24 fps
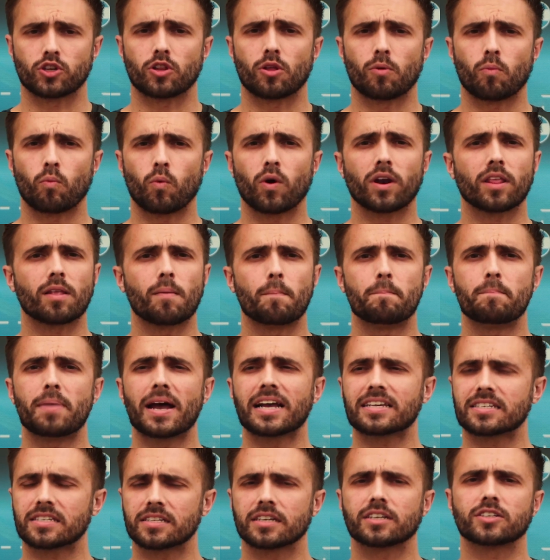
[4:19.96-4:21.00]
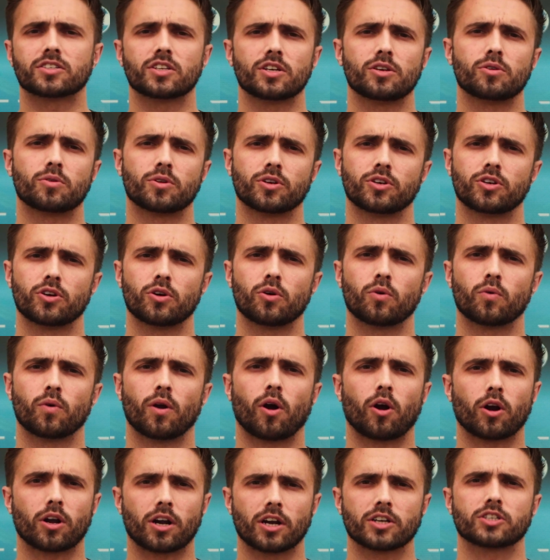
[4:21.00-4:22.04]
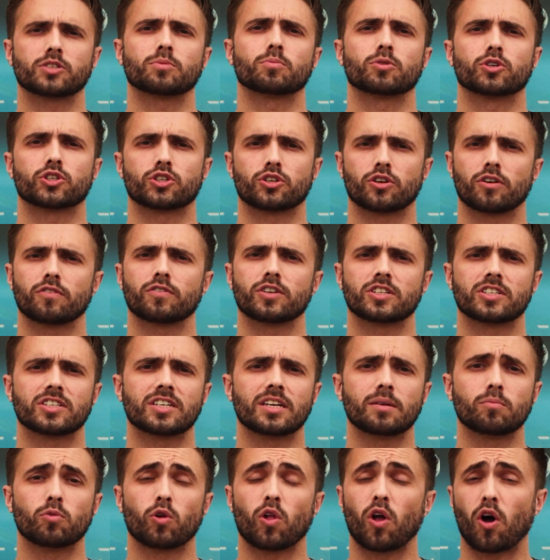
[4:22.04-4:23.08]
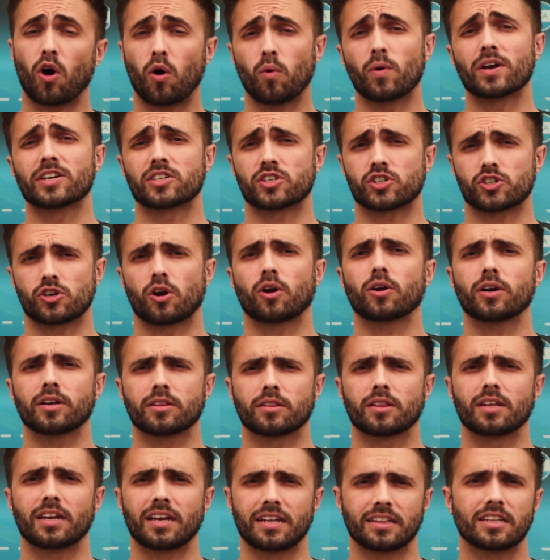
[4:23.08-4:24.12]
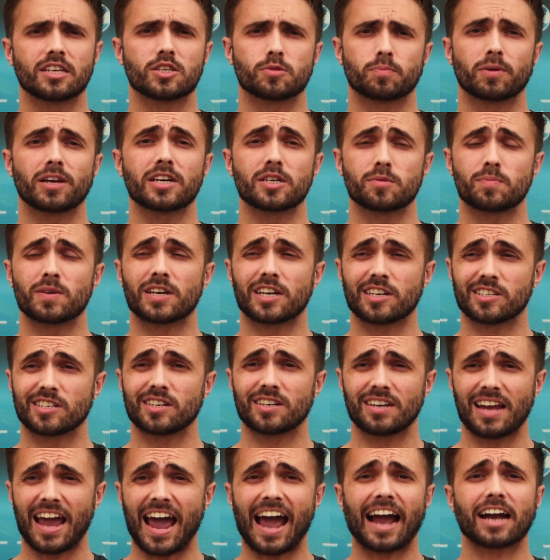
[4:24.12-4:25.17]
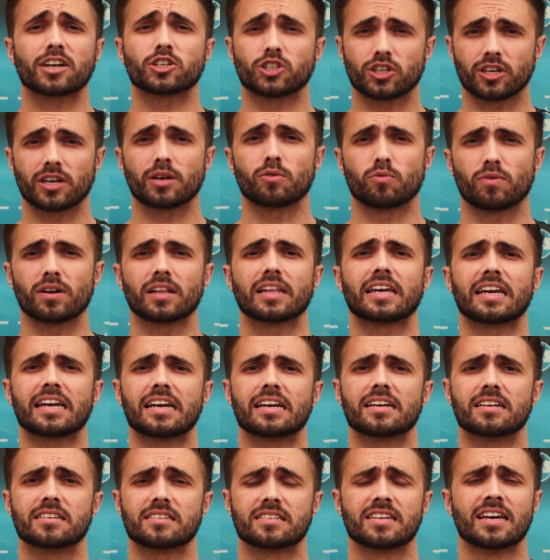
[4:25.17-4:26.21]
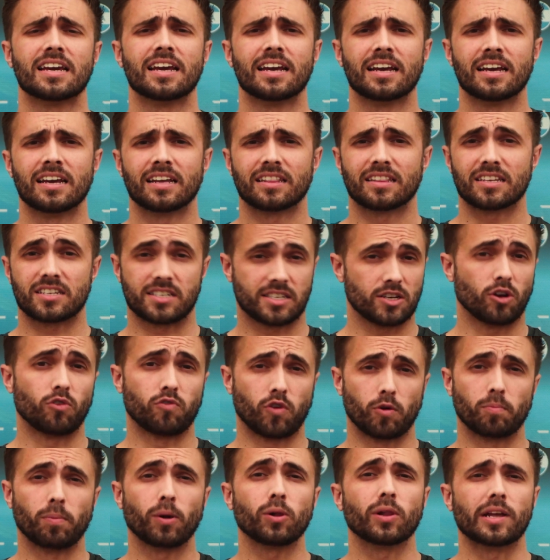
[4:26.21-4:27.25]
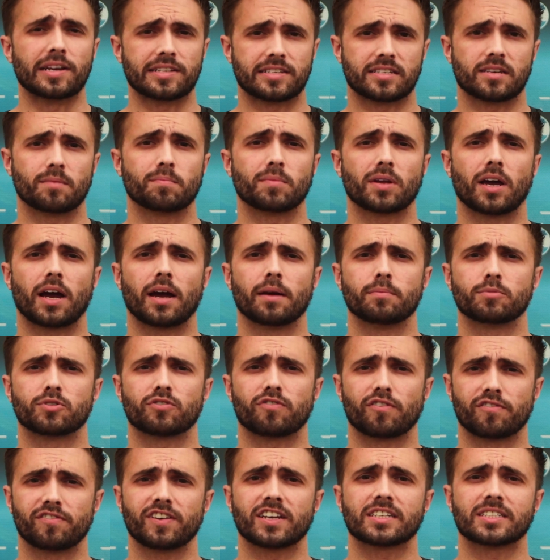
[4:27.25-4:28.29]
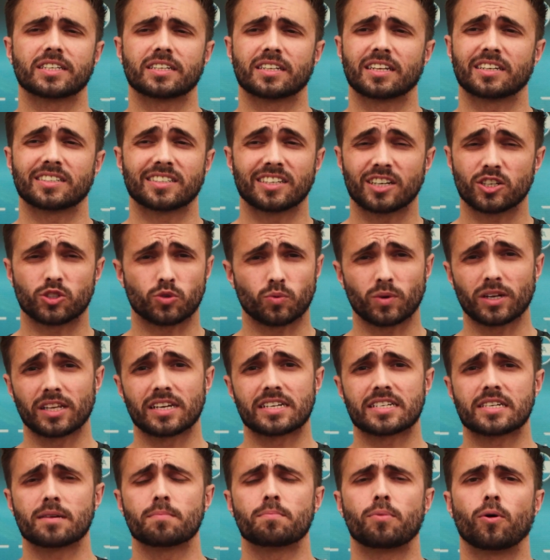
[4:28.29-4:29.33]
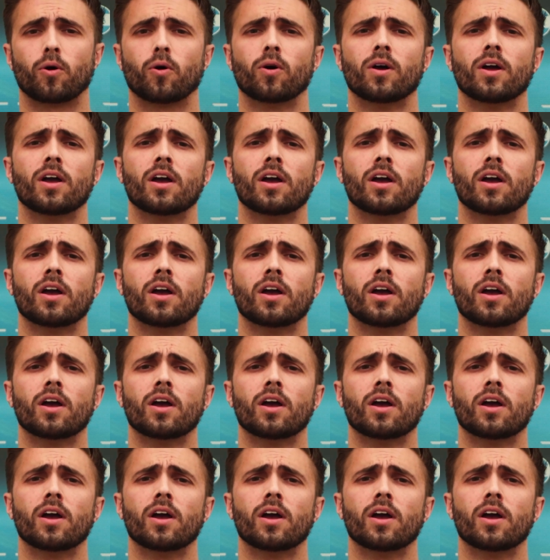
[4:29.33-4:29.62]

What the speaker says: So that one of the best things that you can do, and our customer service team will always start in this place because it actually really is the silver bullet sometimes for fixing things, and it's really simple.